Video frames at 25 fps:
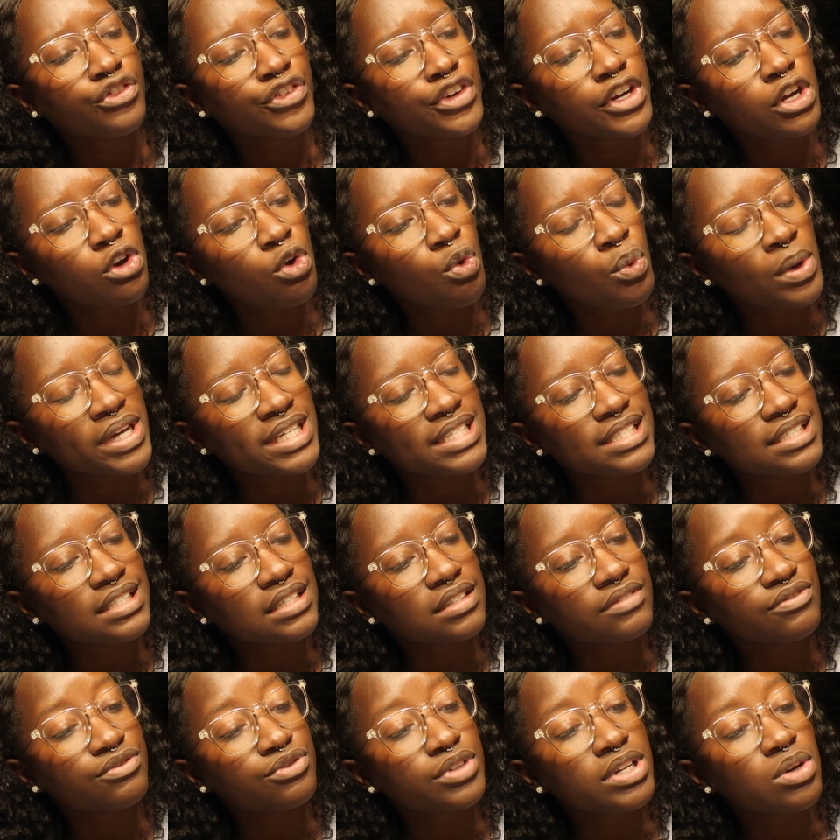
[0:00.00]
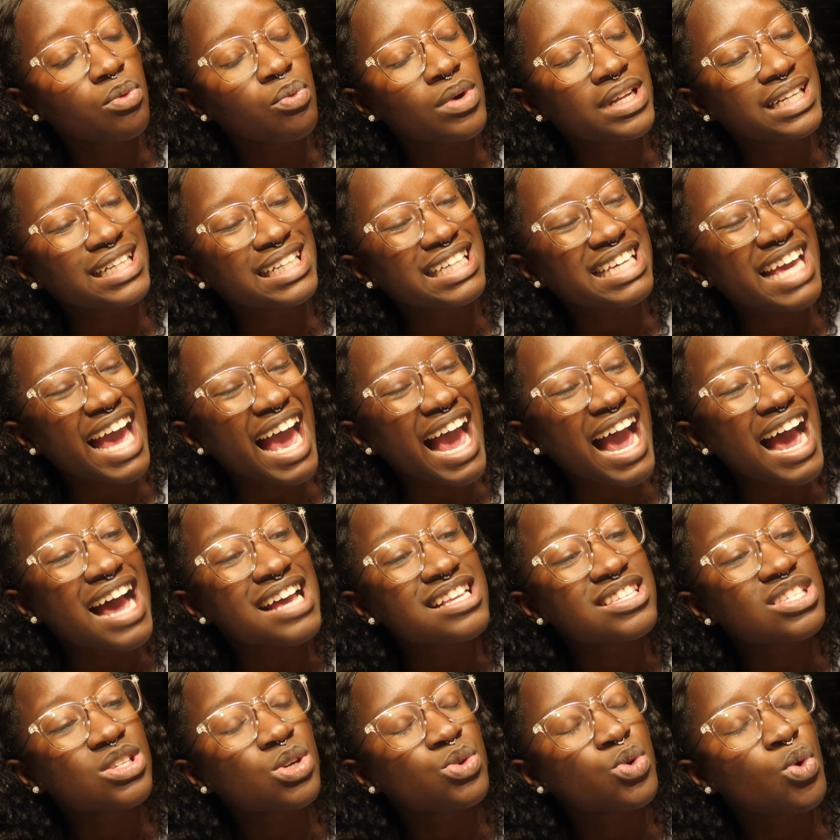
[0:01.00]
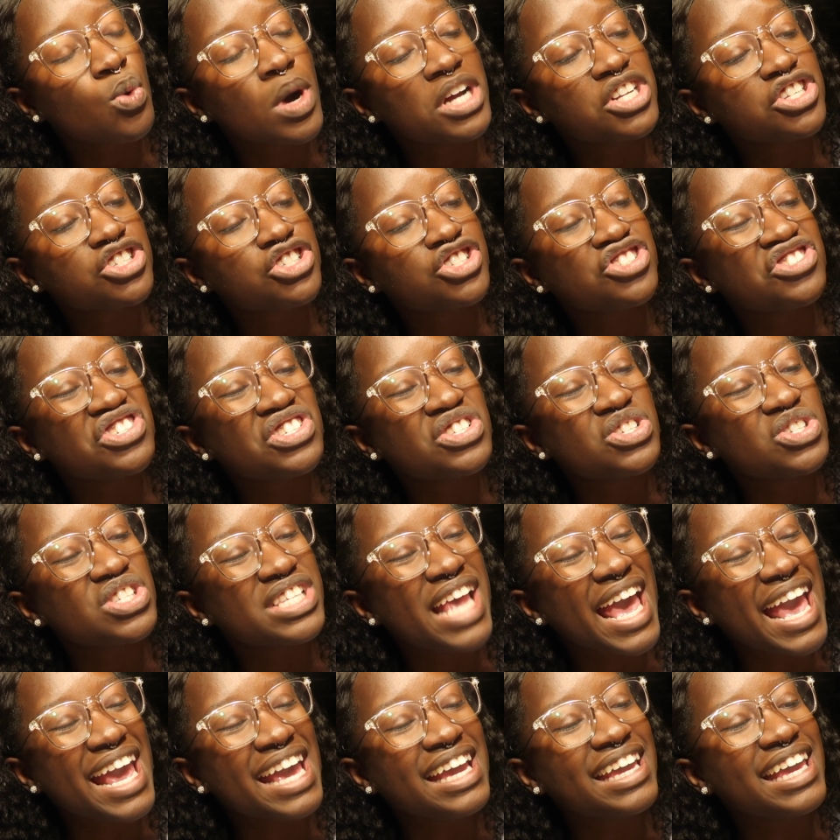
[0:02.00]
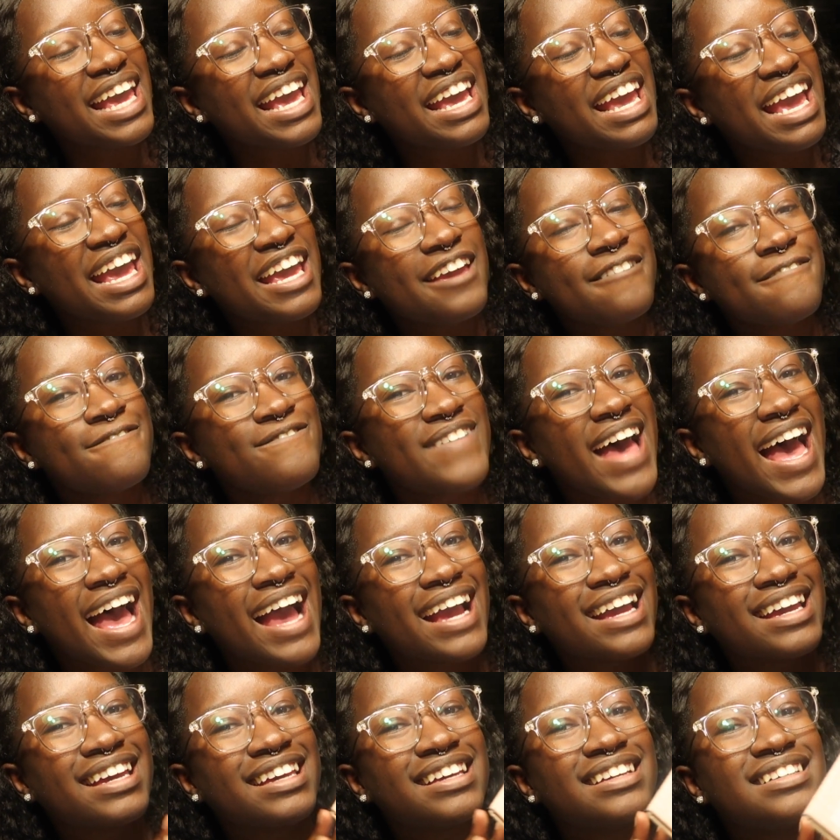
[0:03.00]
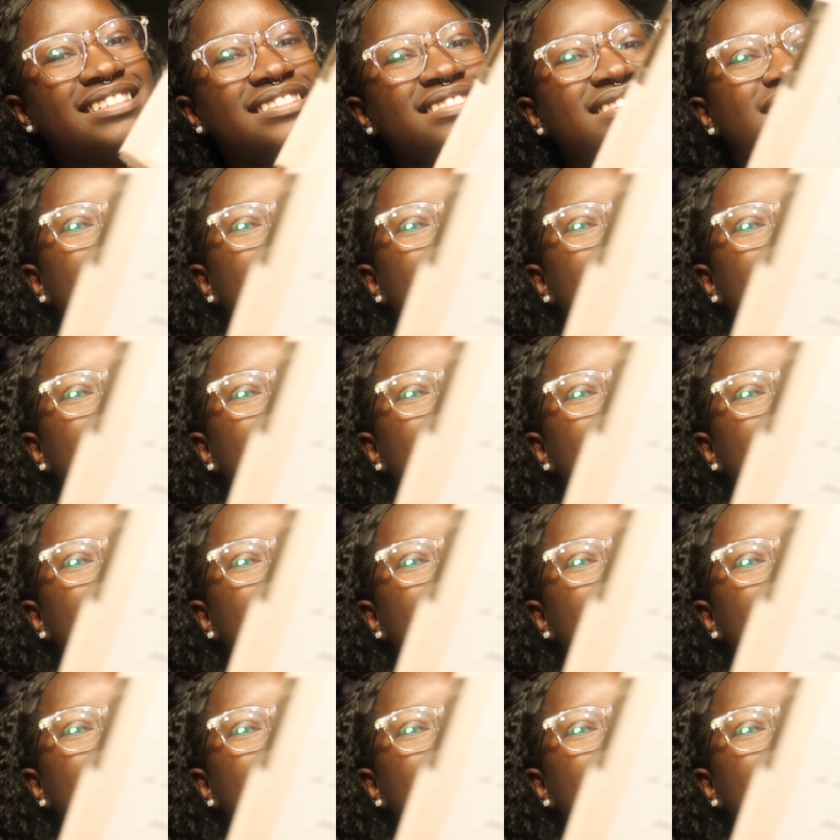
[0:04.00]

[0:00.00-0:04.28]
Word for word: frequent, frequently asked questions, AKA FAQ.